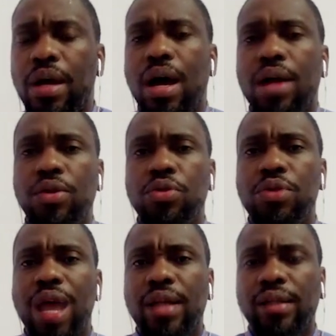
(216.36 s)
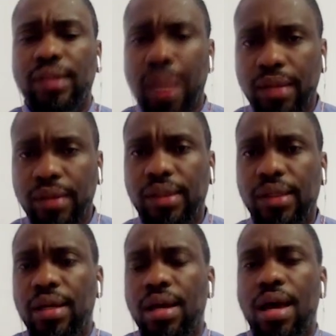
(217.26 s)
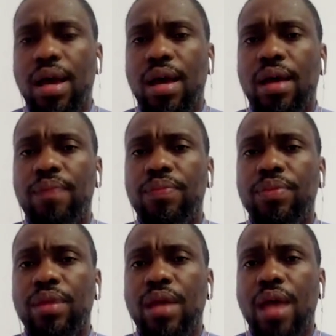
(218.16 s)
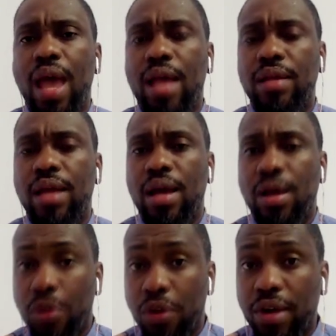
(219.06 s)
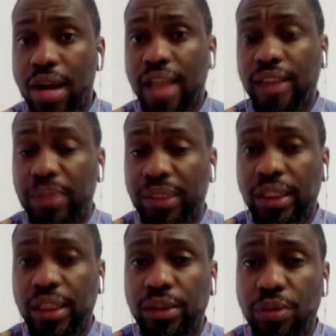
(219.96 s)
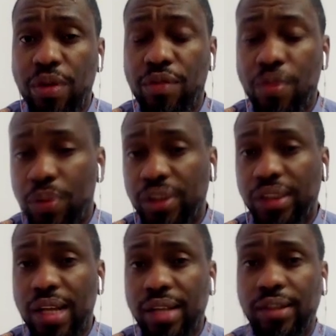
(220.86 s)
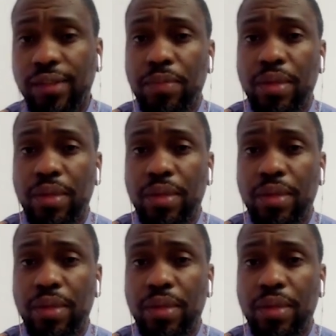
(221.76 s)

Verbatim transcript: Uh, the United States um, had uh, organized meetings with the president,